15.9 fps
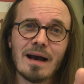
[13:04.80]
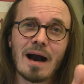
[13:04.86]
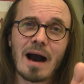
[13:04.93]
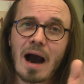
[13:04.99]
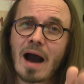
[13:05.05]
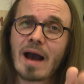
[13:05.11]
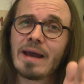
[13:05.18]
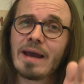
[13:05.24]

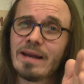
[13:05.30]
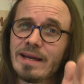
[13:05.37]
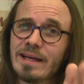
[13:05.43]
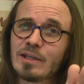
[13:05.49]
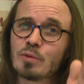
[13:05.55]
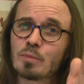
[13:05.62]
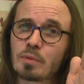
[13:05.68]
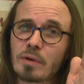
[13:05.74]
I
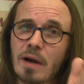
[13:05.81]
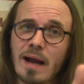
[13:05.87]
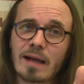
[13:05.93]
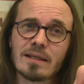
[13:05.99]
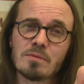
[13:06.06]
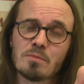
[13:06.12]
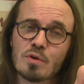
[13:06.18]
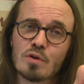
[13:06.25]
need to
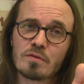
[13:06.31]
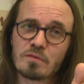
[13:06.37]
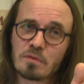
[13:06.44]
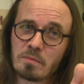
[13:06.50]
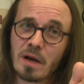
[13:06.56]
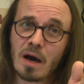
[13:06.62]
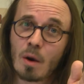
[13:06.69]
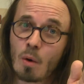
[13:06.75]
practice more
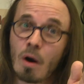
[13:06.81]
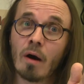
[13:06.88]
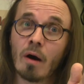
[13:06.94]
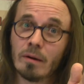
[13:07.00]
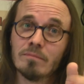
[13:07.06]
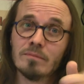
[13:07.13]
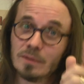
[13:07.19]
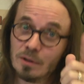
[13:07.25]
from now
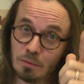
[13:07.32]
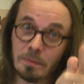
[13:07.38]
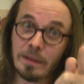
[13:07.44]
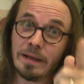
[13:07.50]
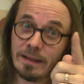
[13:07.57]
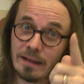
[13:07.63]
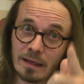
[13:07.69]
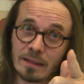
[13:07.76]
on to
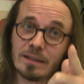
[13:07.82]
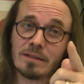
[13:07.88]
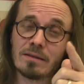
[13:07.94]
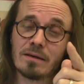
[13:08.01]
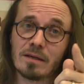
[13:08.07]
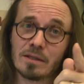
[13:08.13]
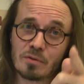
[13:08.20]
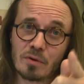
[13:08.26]
be that
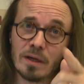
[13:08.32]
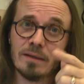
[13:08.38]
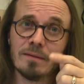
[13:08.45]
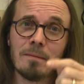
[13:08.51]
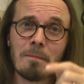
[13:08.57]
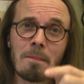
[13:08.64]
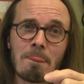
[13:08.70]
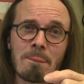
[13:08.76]
guitarist, right?
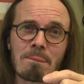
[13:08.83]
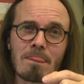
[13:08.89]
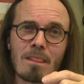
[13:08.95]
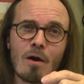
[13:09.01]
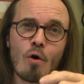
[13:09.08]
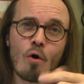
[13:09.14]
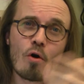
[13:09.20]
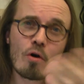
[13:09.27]

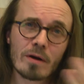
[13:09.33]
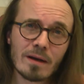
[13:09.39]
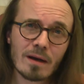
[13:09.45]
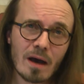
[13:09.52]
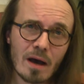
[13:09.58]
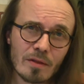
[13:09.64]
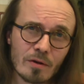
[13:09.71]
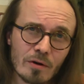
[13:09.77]
Or in
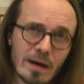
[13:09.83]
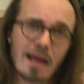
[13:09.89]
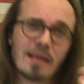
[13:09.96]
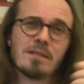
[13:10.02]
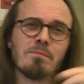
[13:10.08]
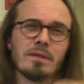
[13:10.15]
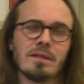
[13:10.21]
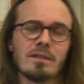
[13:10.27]
other
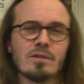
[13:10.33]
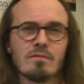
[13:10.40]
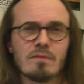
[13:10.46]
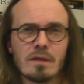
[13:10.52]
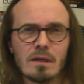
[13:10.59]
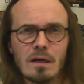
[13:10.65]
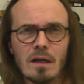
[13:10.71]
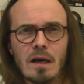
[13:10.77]
aspects of
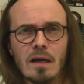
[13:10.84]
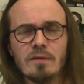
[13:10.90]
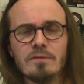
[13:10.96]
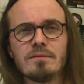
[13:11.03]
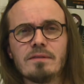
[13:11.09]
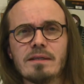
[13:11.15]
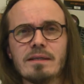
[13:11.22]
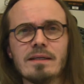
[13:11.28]
our
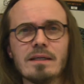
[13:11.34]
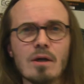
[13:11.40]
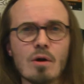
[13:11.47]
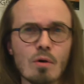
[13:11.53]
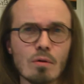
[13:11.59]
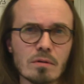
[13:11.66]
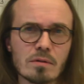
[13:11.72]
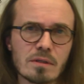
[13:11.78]
life, setting
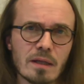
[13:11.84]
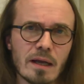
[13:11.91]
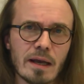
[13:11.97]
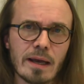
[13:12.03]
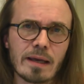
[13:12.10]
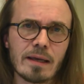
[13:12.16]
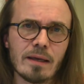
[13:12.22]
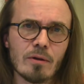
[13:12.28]
goals
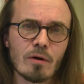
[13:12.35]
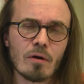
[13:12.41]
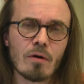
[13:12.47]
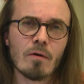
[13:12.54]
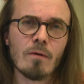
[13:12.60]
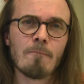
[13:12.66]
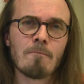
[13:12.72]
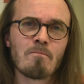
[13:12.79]
like,
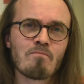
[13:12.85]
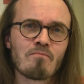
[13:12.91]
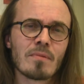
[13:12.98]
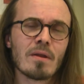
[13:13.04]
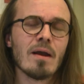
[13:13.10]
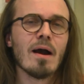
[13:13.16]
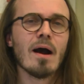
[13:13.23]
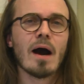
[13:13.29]

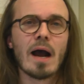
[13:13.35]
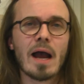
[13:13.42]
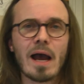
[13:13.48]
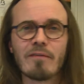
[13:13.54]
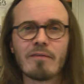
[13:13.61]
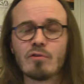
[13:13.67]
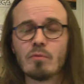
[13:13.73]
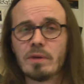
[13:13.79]
I
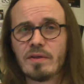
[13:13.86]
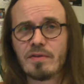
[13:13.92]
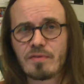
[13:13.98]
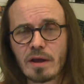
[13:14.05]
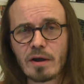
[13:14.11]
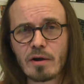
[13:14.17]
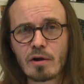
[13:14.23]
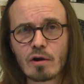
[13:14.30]
have to be
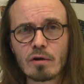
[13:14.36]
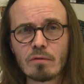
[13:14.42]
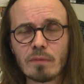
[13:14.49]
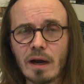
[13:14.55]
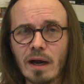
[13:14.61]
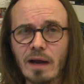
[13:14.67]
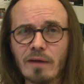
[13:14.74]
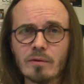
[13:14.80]
thinner,
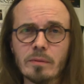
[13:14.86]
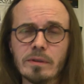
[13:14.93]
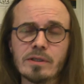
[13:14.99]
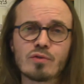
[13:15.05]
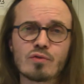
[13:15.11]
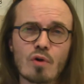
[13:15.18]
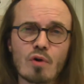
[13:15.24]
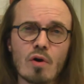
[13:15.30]
I have to be
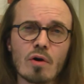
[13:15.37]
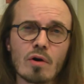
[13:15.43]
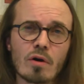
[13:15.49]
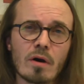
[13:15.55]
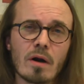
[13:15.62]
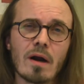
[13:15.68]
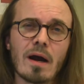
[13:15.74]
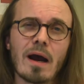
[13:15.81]

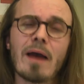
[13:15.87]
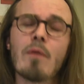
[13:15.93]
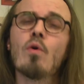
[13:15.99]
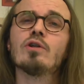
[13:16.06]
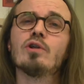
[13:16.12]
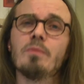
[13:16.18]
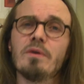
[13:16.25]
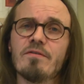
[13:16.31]
stronger, I
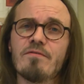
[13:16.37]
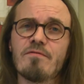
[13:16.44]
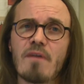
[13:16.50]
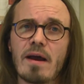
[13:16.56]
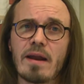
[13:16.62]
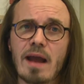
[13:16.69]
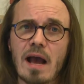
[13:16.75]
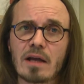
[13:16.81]
want to be
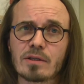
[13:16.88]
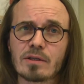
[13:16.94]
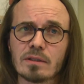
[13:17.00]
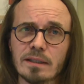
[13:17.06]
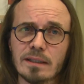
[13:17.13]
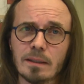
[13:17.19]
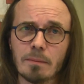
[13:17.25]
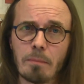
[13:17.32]

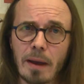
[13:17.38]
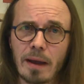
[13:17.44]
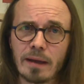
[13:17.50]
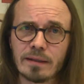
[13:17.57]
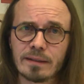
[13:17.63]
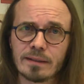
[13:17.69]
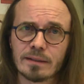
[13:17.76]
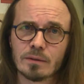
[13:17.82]
financially
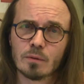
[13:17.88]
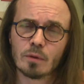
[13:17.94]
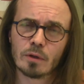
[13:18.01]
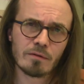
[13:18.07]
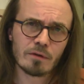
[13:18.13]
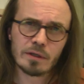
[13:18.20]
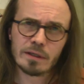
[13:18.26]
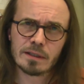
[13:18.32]
independent,
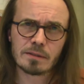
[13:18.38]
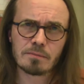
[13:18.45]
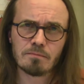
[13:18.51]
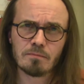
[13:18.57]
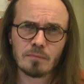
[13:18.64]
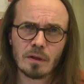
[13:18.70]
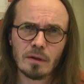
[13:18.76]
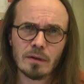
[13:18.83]
whatever it is.
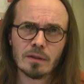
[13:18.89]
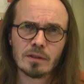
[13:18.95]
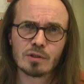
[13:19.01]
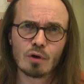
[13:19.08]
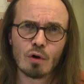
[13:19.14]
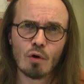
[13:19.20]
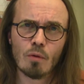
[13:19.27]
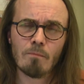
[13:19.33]

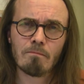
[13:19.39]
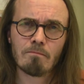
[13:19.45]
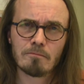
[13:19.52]
So,